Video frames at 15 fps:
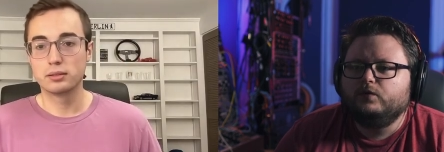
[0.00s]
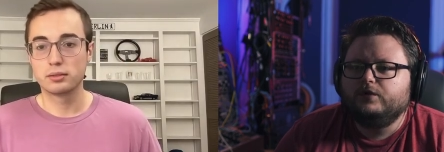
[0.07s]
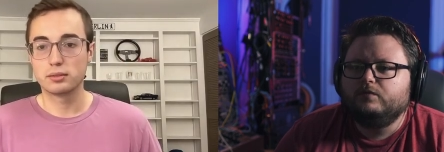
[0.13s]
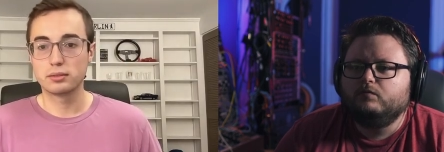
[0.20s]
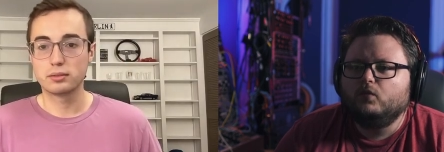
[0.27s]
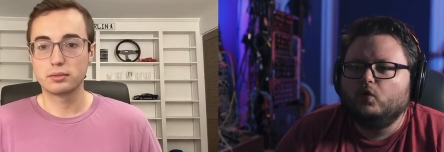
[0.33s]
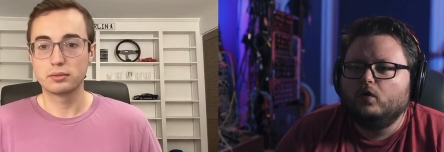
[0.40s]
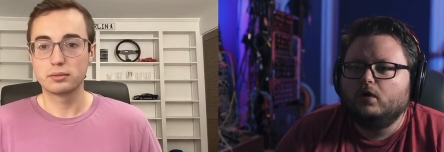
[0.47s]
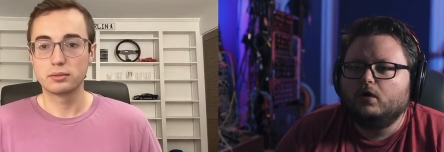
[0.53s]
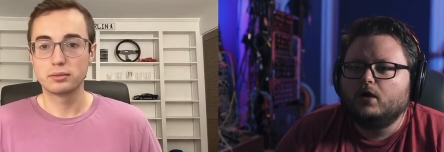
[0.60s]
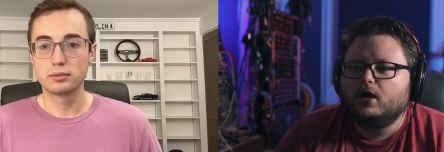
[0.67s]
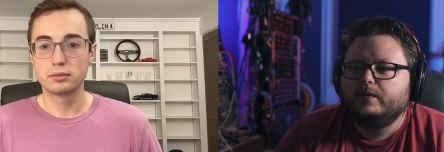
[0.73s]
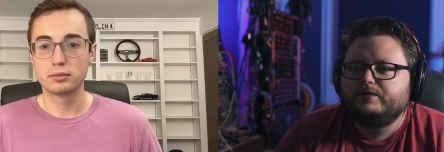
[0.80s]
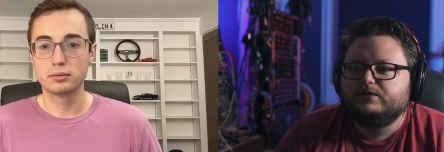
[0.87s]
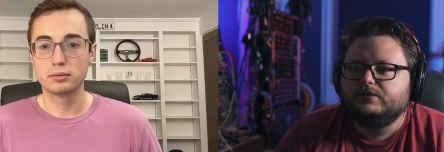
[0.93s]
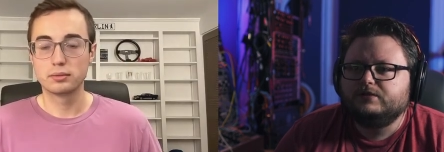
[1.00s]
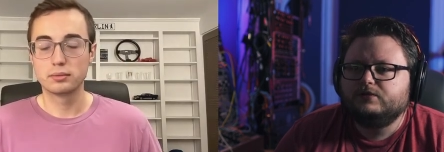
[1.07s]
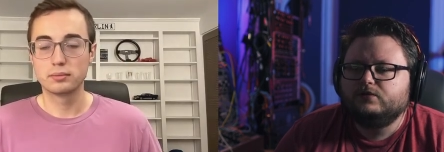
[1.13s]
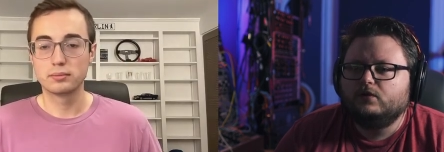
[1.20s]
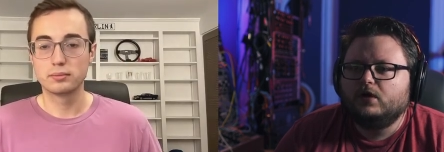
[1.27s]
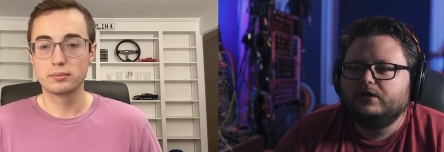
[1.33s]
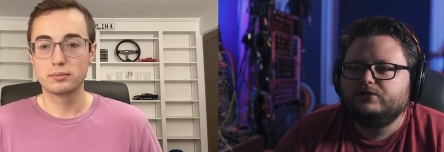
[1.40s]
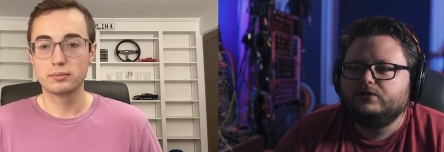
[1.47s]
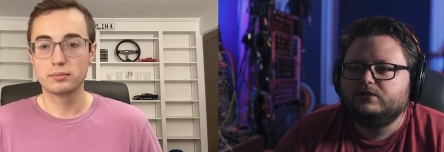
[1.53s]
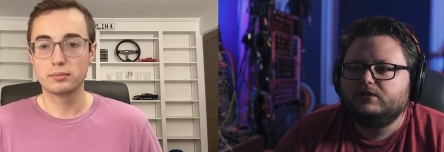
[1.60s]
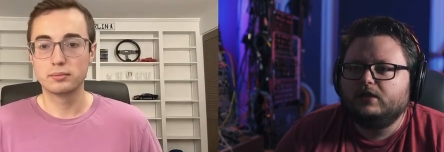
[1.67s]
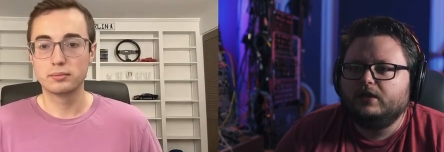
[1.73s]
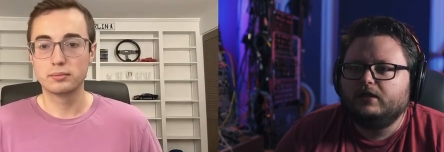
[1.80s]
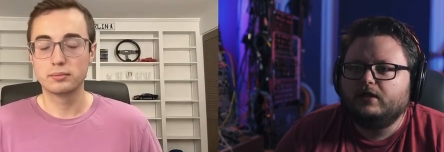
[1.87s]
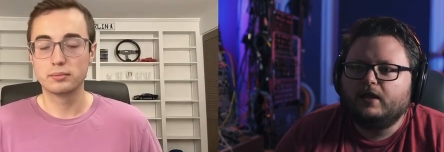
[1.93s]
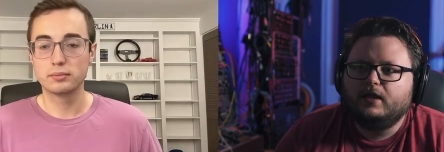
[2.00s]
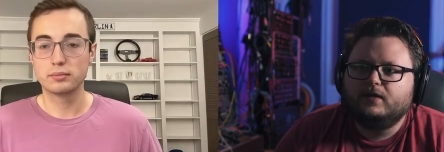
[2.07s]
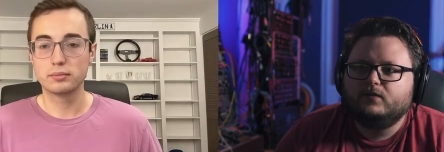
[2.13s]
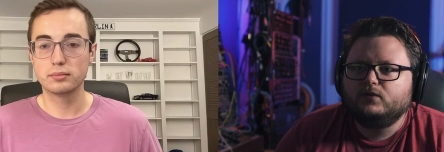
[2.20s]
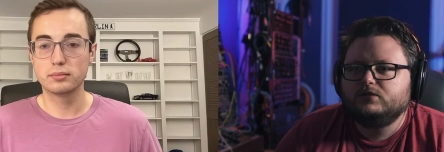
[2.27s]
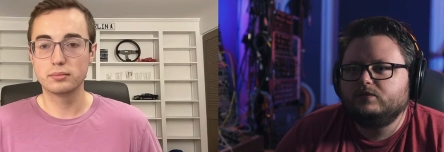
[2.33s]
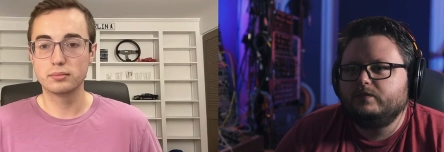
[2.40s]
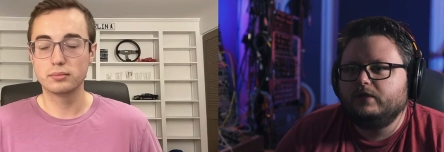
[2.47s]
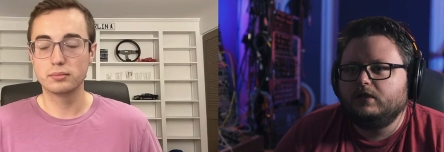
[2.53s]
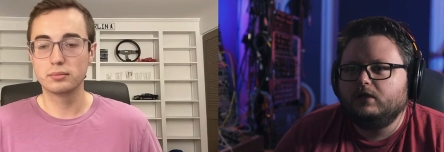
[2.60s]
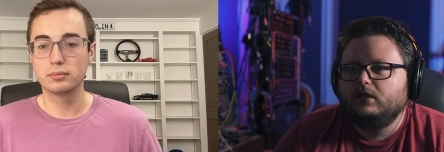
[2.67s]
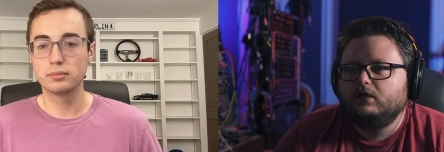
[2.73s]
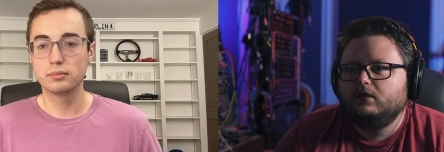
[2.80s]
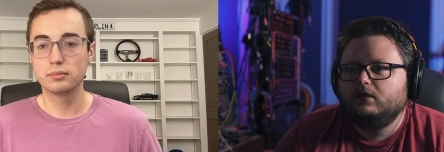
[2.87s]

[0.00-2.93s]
Speaker 1: more options. So not just like A versus B,